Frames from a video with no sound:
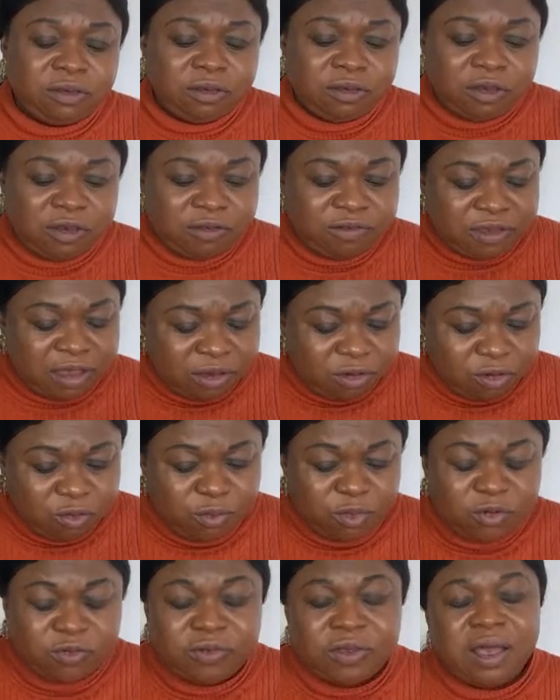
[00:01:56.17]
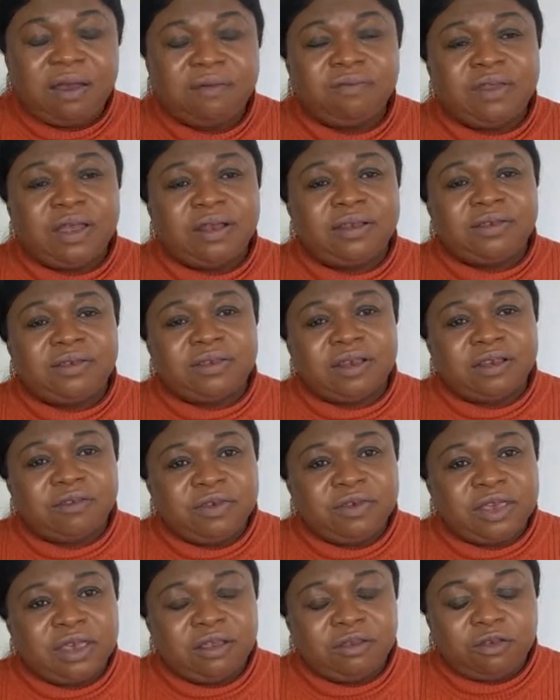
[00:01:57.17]
is that you must have that
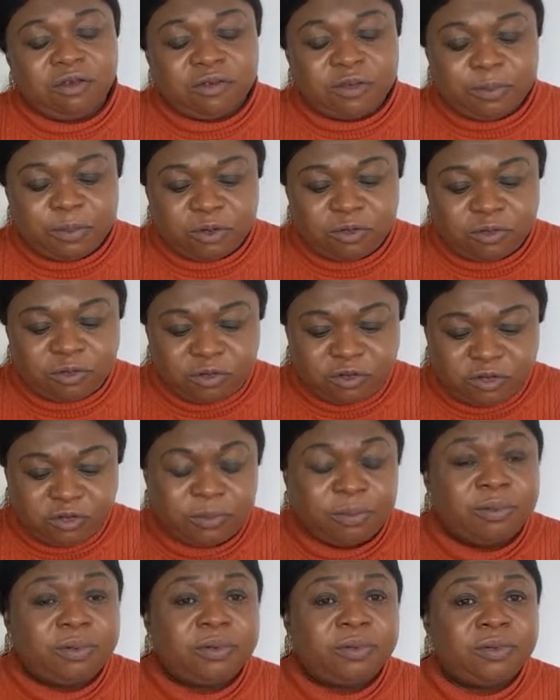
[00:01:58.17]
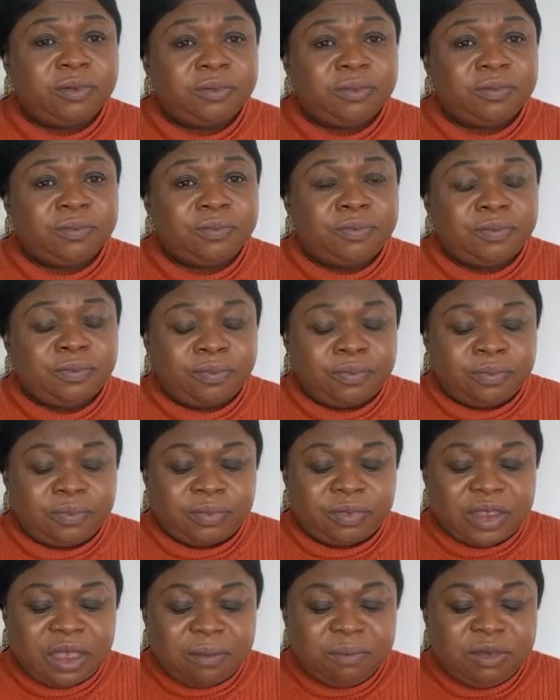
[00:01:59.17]
certificate of sponsorship.
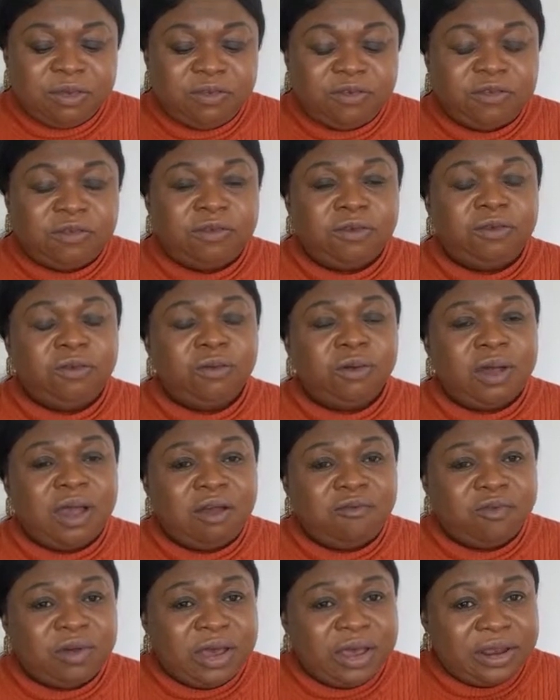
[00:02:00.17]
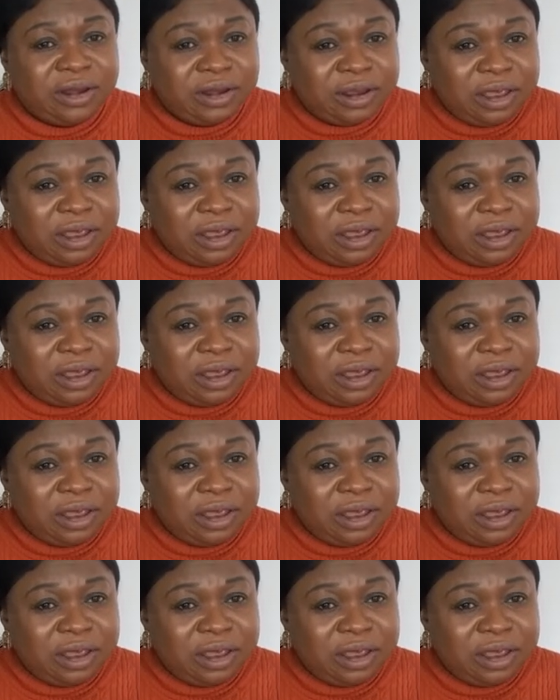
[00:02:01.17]
That means you have an